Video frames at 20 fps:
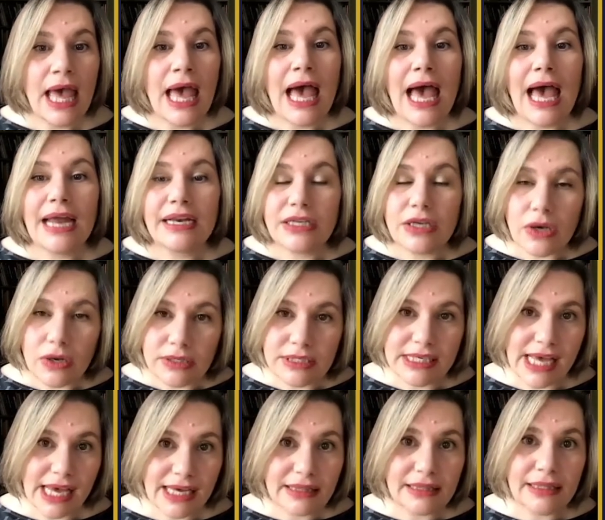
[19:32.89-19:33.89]
and
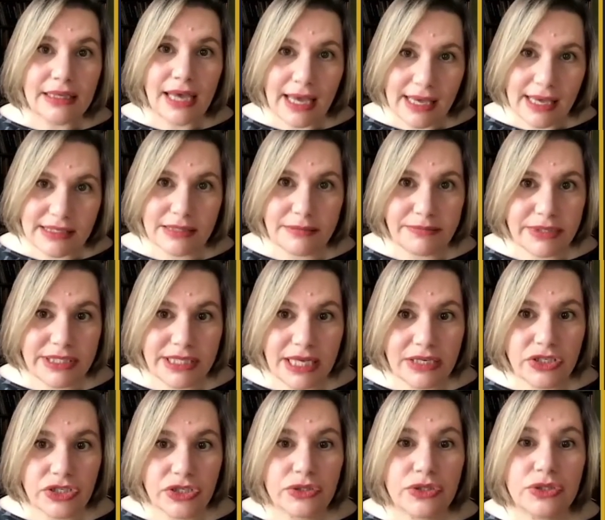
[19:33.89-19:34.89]
contact that has the
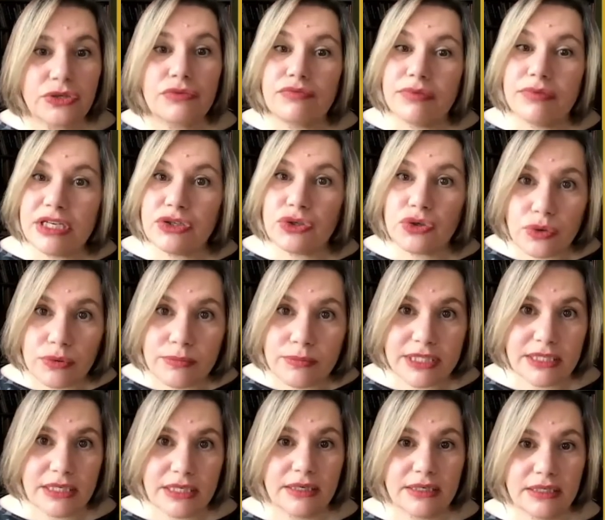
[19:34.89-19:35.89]
potential to
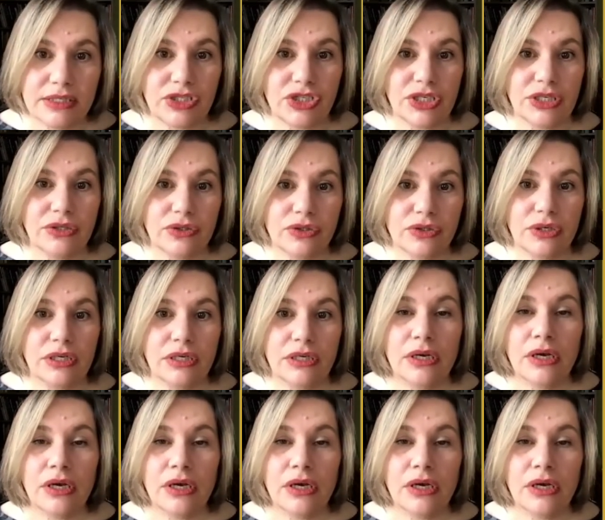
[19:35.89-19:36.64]
re-traumatise children